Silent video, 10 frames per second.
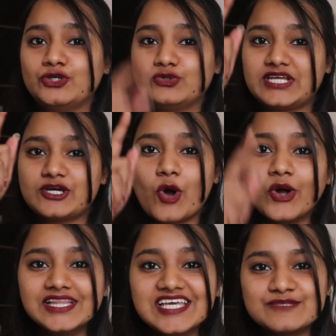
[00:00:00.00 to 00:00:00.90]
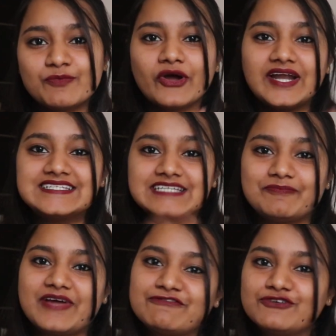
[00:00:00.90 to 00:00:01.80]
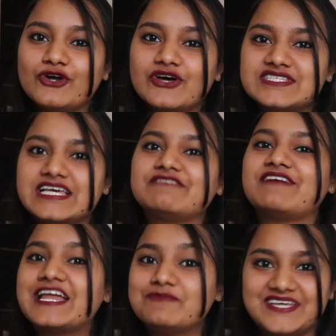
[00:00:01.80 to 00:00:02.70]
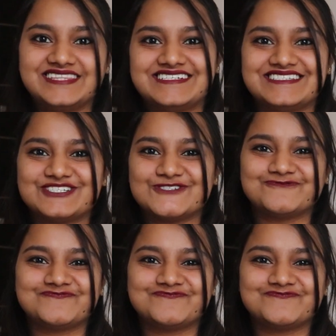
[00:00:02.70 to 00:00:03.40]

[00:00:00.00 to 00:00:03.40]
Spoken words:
You take all these points, compare for yourself and make the decision.